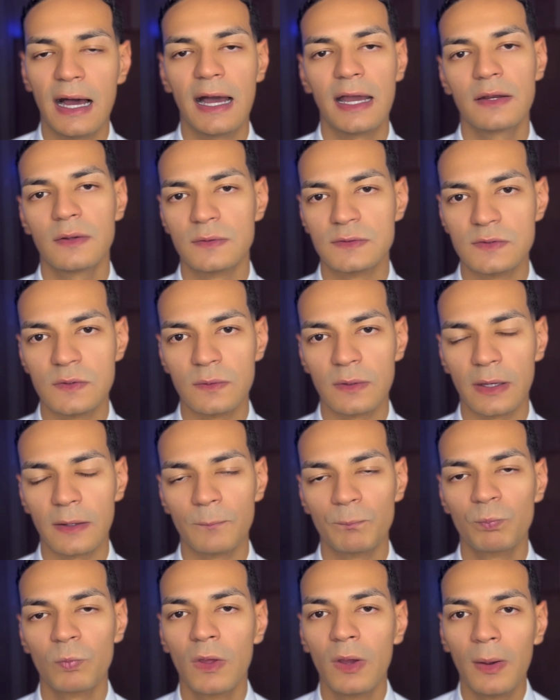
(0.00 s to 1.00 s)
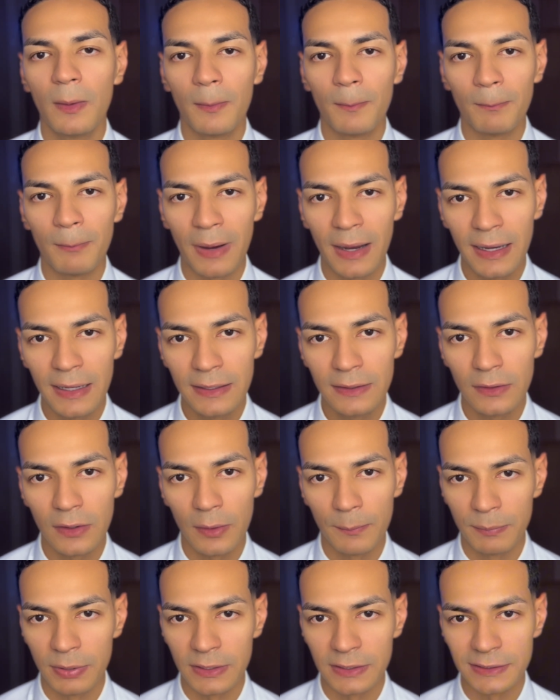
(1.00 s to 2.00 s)
I don't do that. My
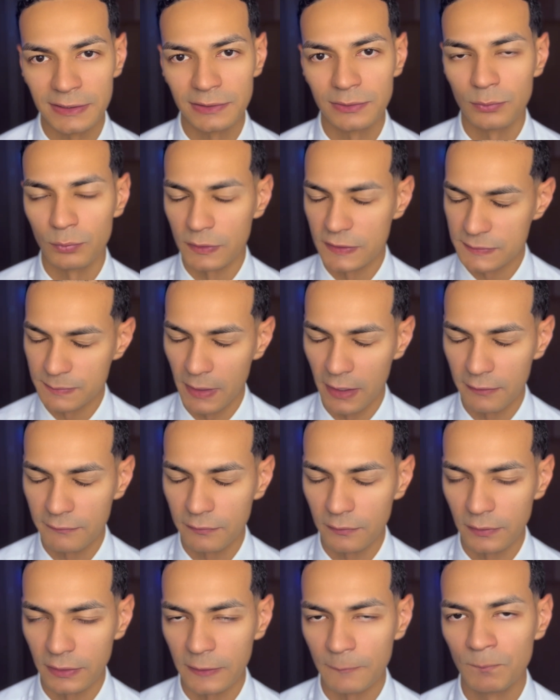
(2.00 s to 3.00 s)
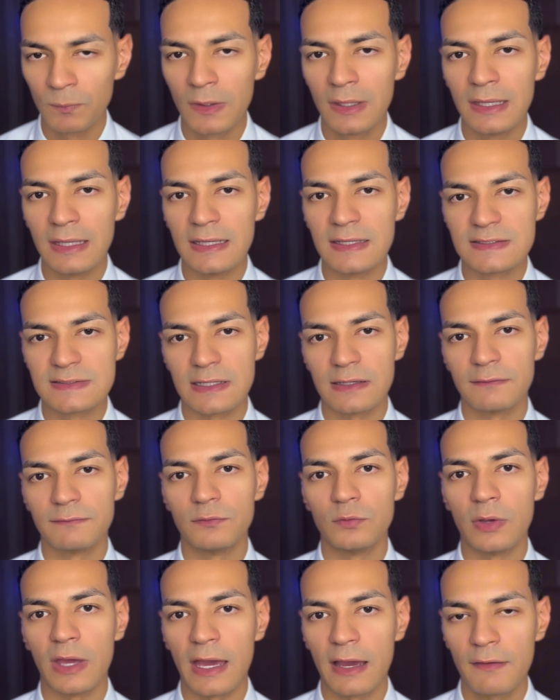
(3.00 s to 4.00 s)
opinion, respectfully, is that
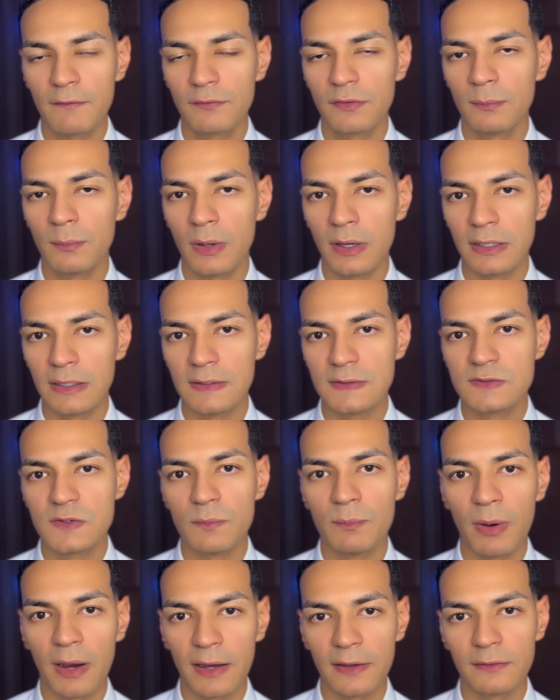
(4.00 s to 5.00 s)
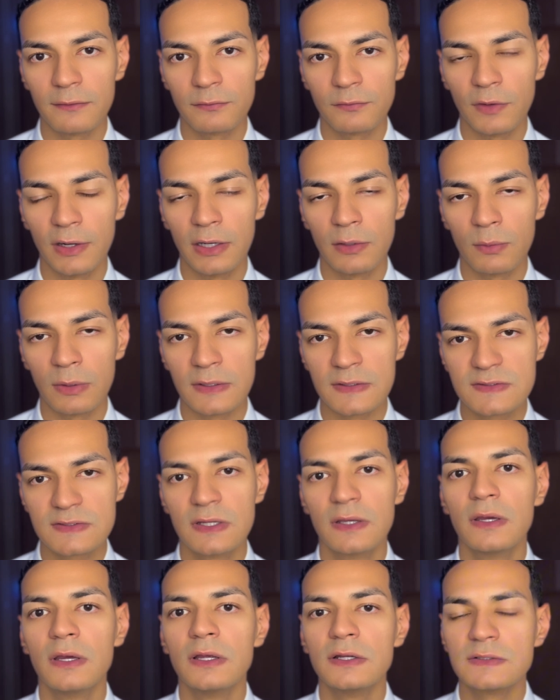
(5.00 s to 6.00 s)
if you have the money to buy the fragrance,
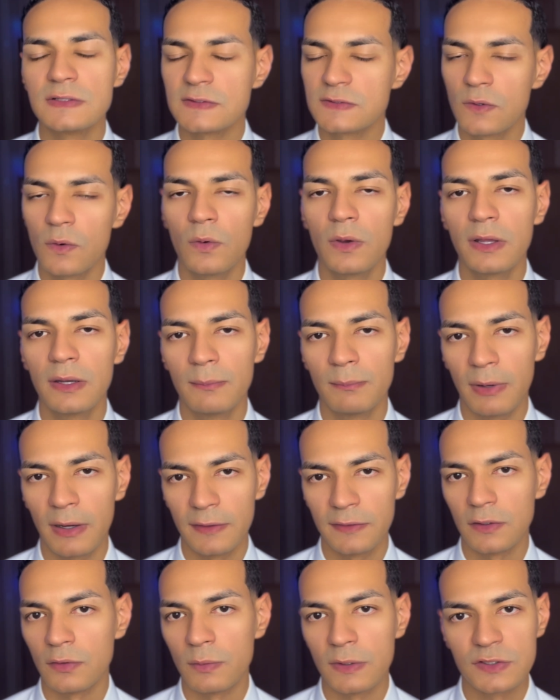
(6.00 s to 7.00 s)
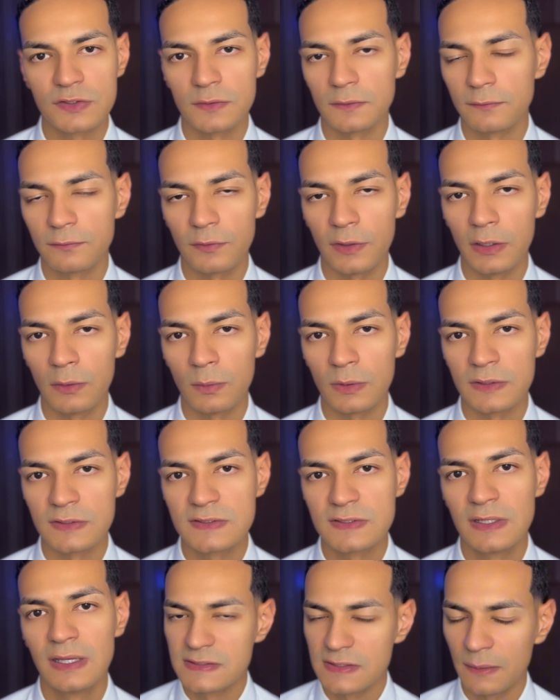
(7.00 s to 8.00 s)
just go ahead and buy the original
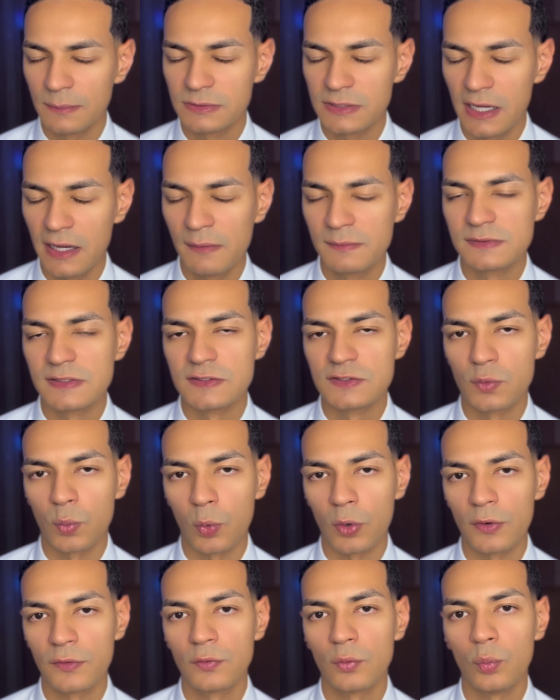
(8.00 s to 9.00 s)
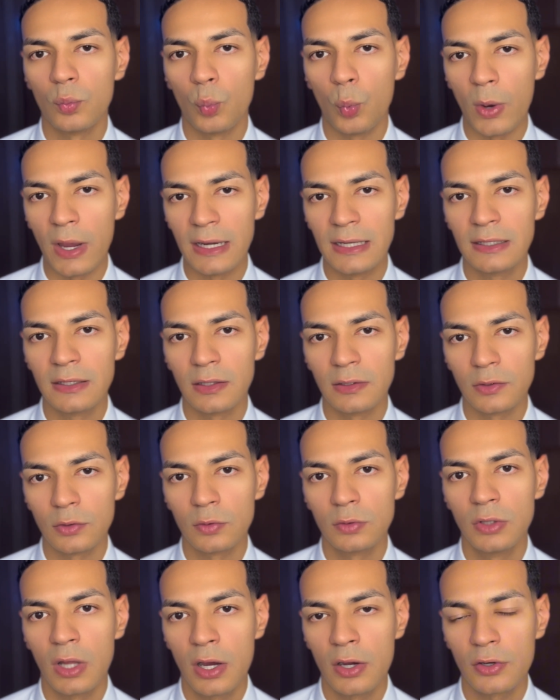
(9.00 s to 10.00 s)
fragrance. Sometimes it's worth waiting a
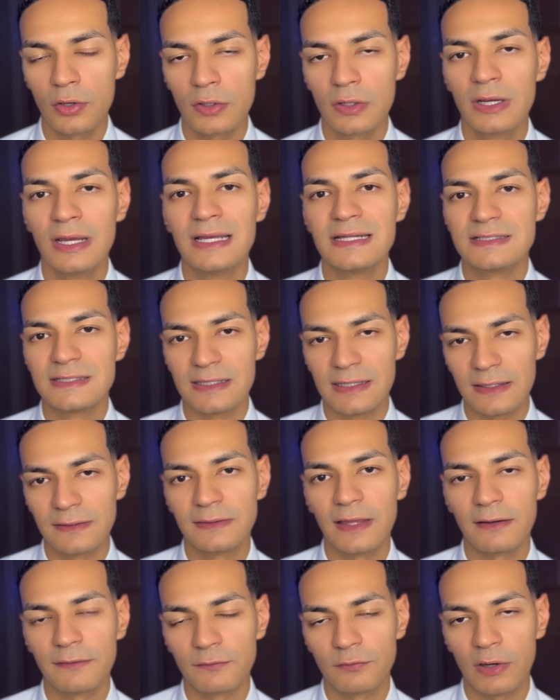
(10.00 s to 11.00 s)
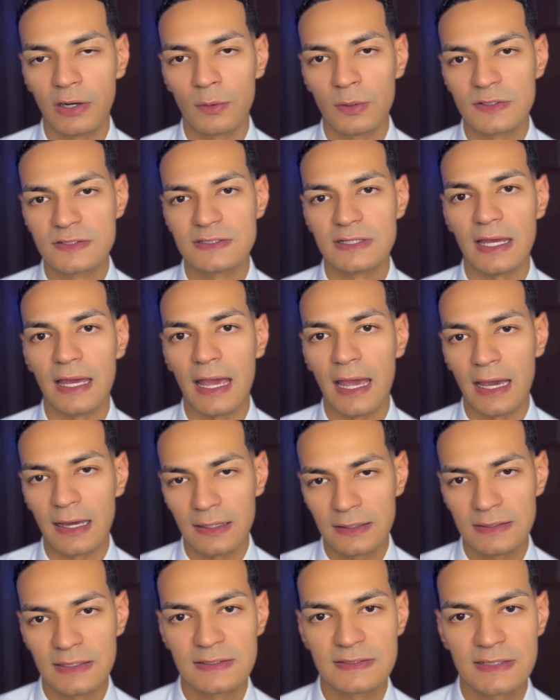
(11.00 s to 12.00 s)
little longer to get that fragrance
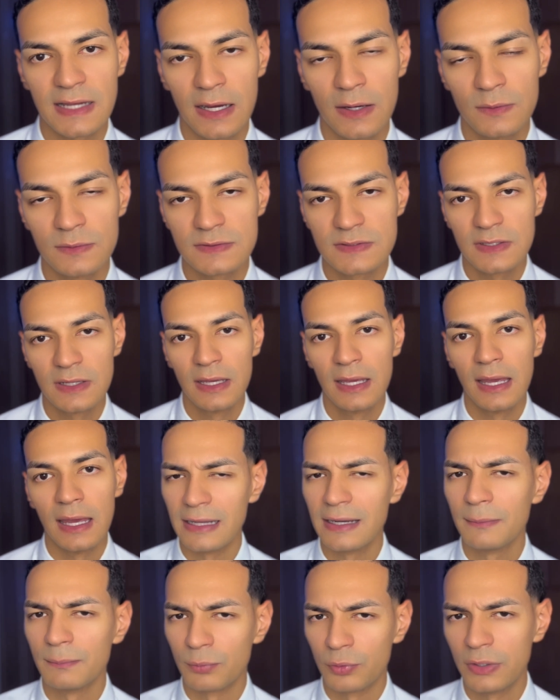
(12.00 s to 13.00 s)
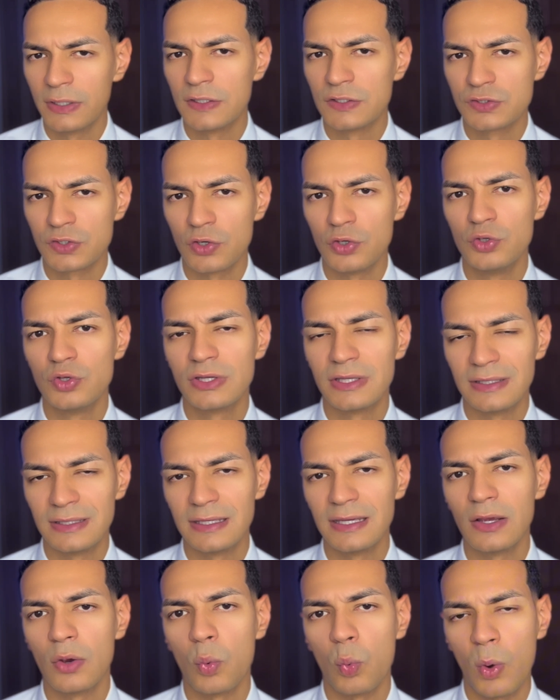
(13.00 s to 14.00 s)
at a discount. And I'm pretty sure you can
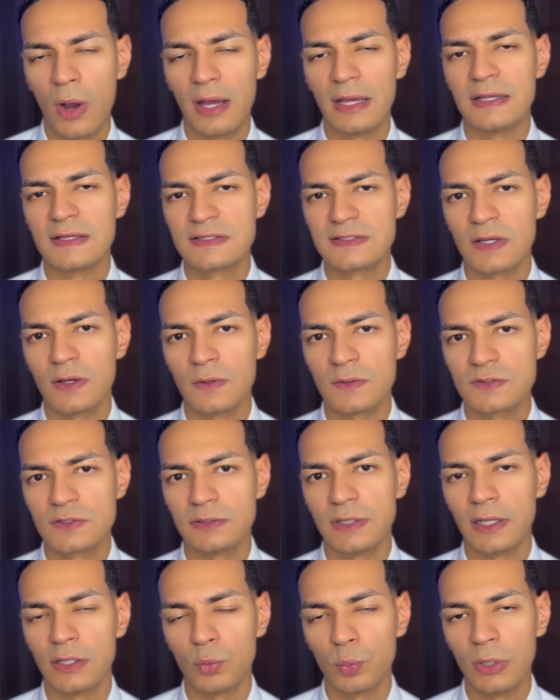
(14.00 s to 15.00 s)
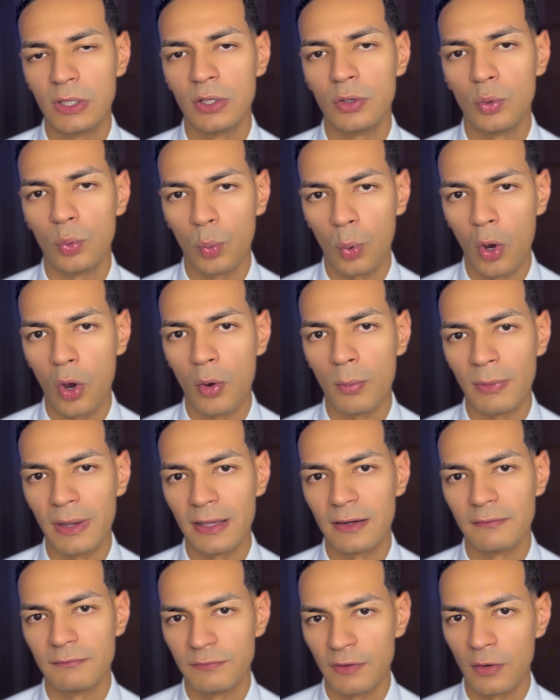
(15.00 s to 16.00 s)
get YSL's La Nuit L'Homme
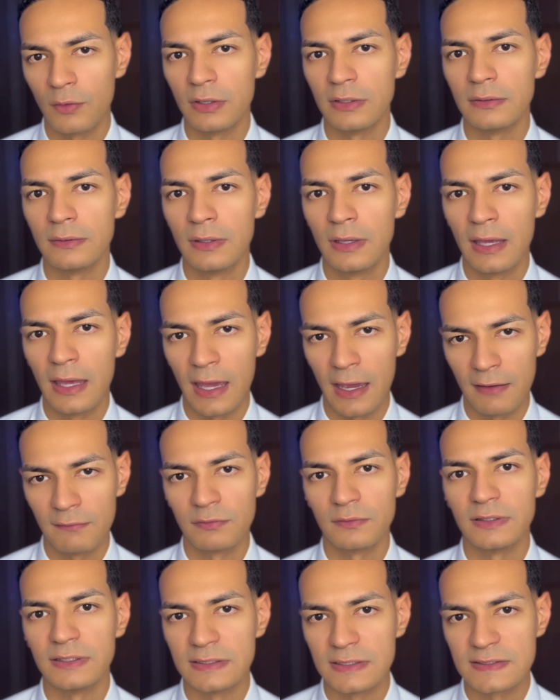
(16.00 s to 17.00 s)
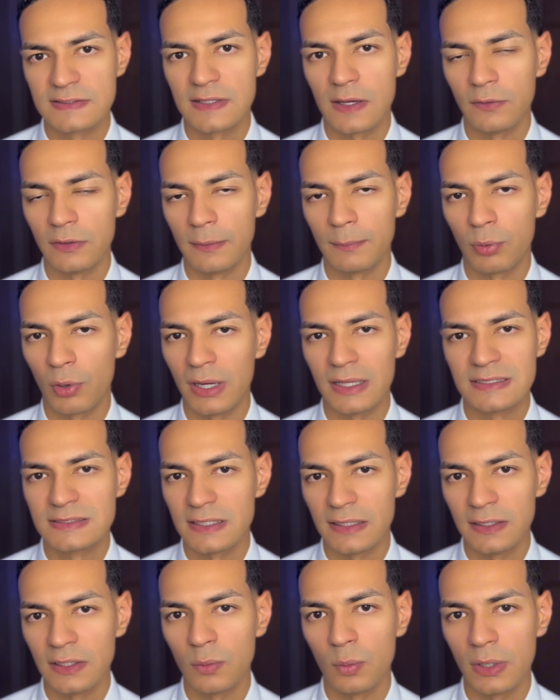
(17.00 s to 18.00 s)
at a very heavily discounted price
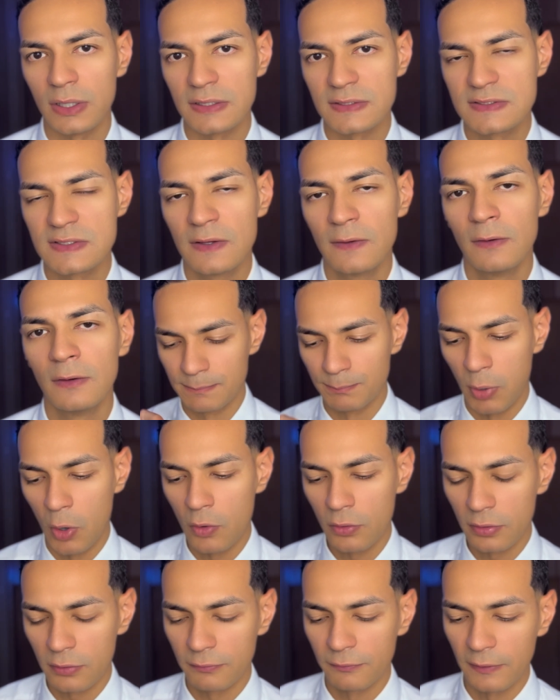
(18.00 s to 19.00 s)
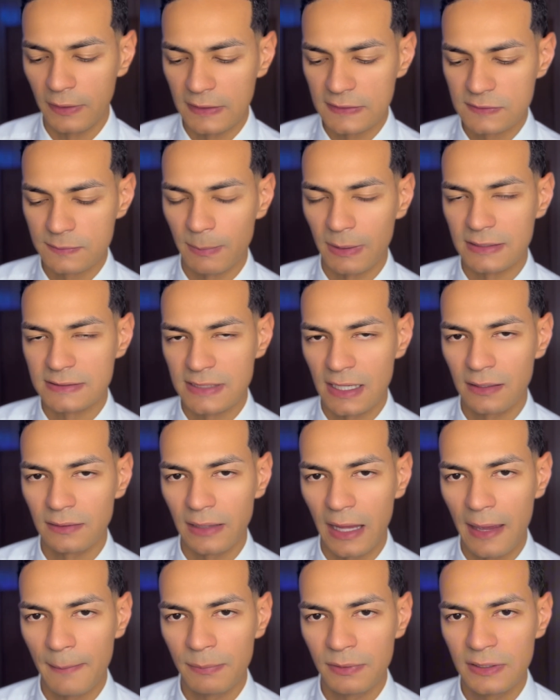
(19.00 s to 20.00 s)
anyways. Poker Face by Tête
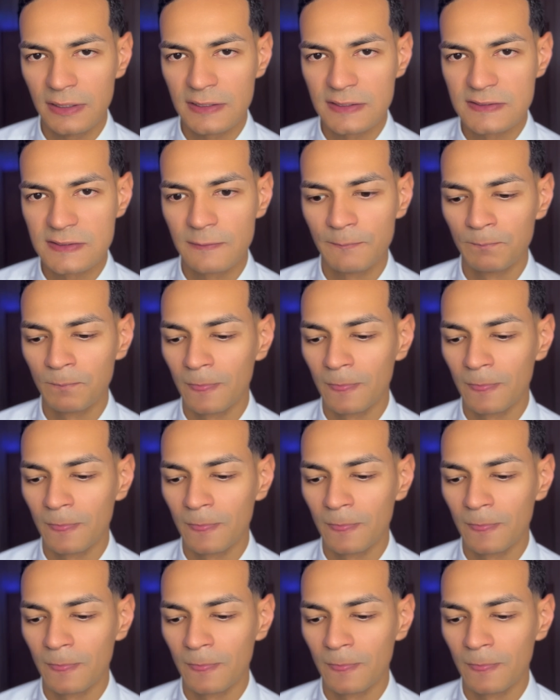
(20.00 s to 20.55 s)
Lapidus